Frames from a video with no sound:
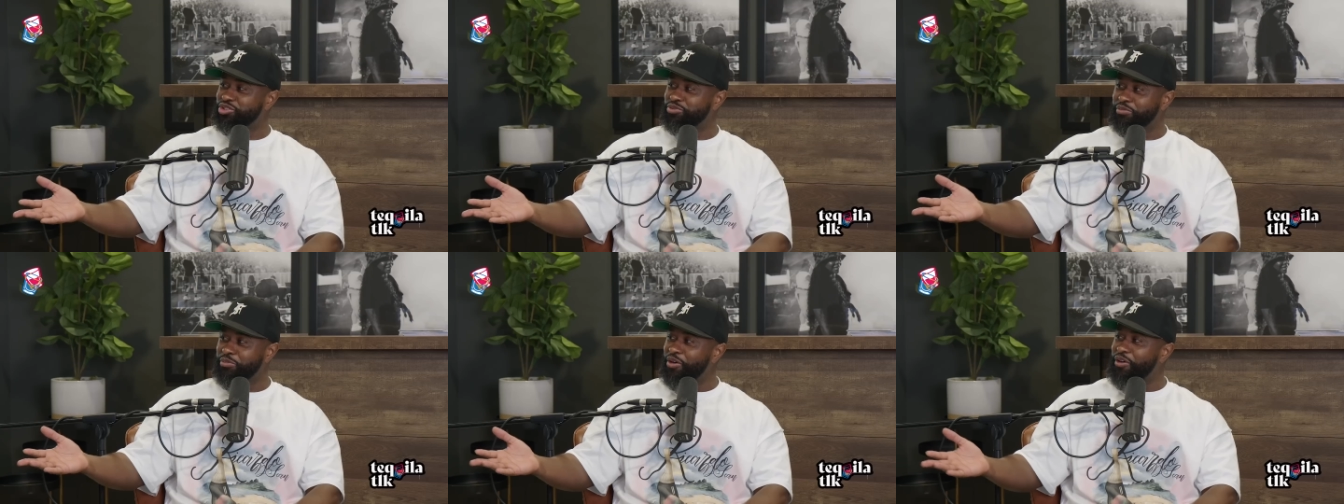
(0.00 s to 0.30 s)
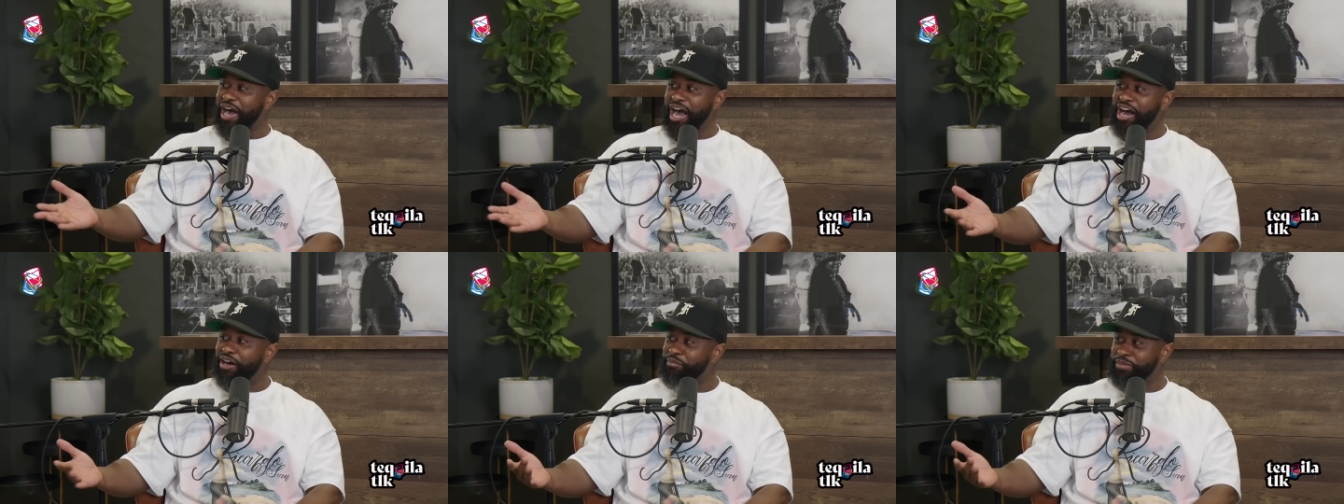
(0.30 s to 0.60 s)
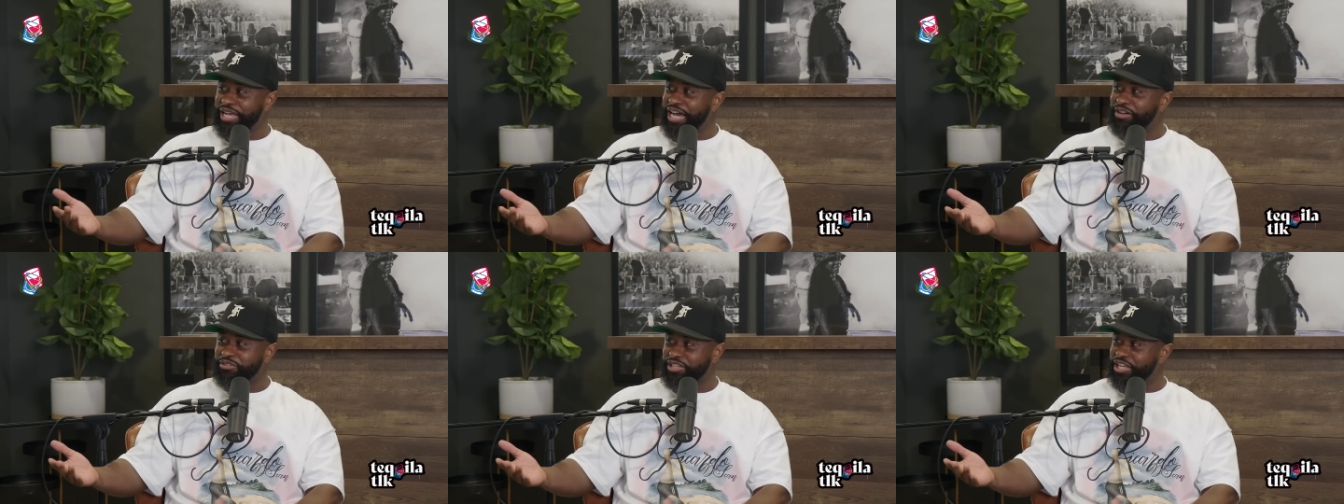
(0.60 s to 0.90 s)
Super Bowl, I'll
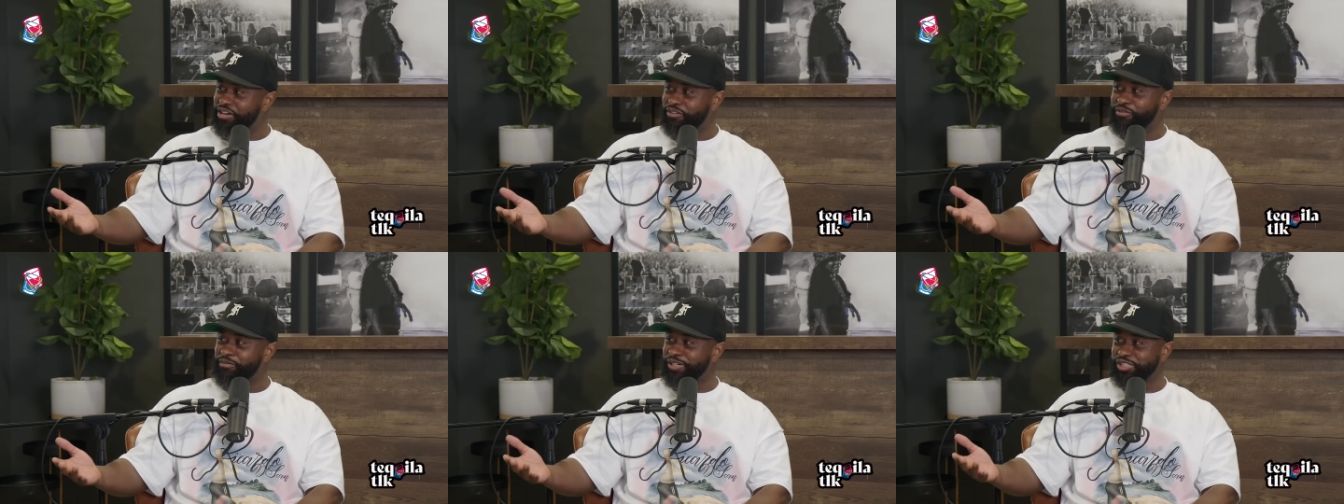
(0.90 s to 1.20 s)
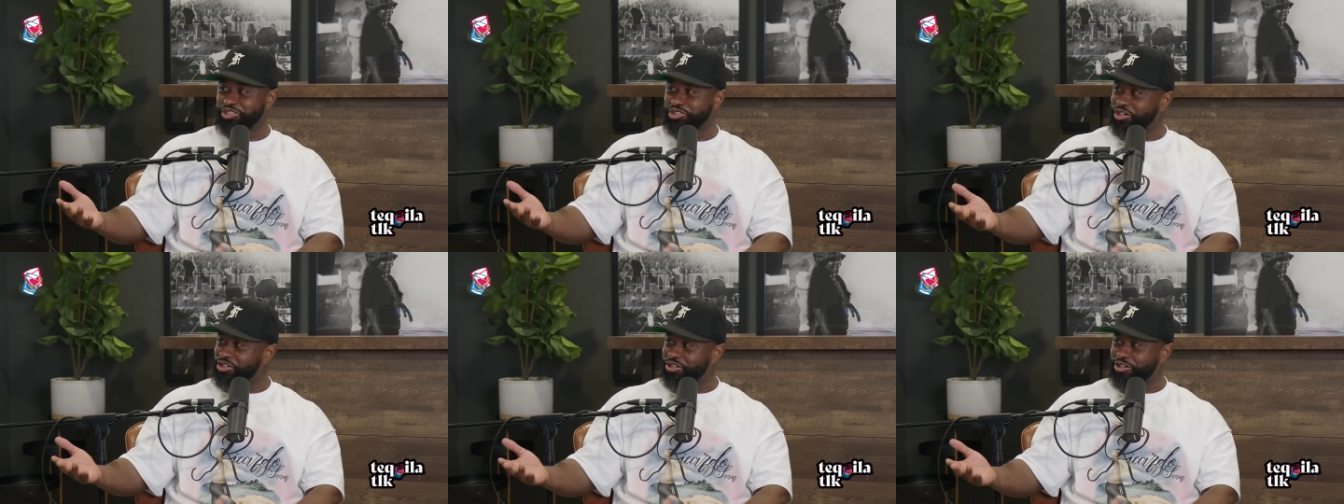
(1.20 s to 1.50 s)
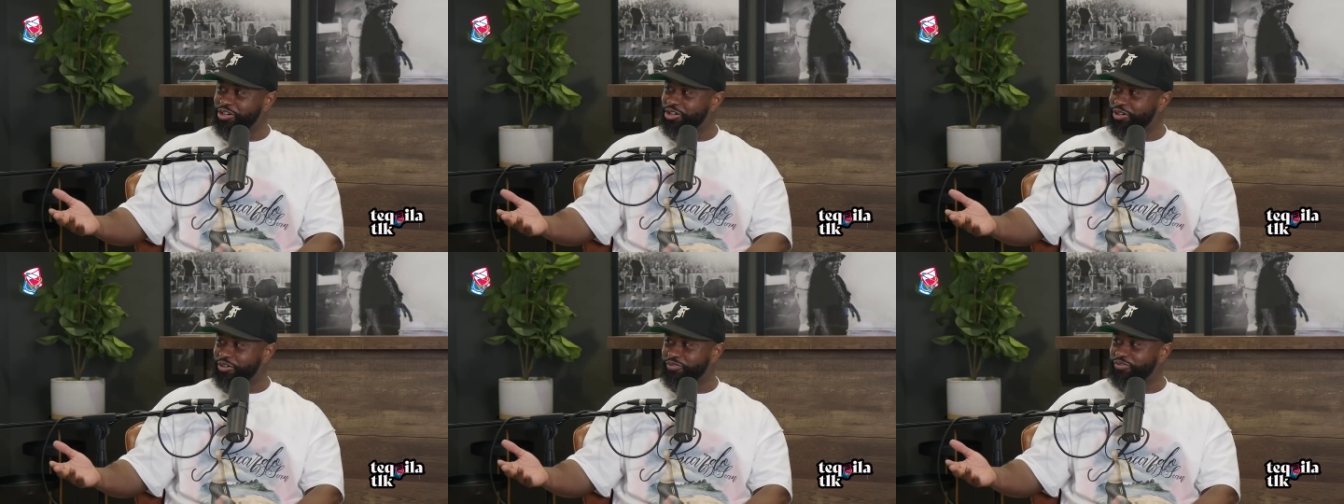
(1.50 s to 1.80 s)
be out there with my shirt
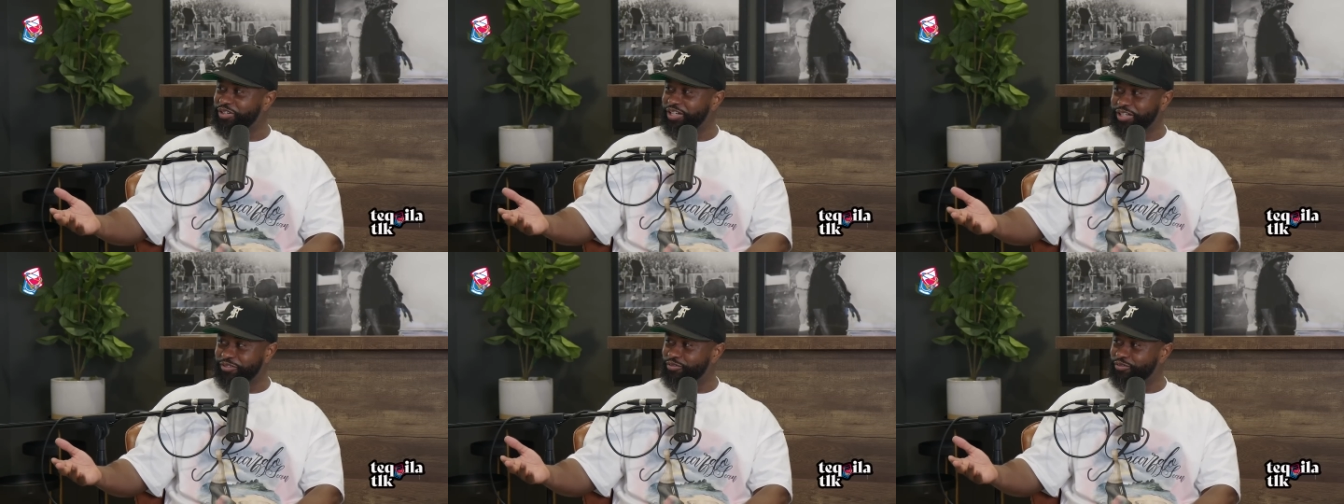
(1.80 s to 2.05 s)
off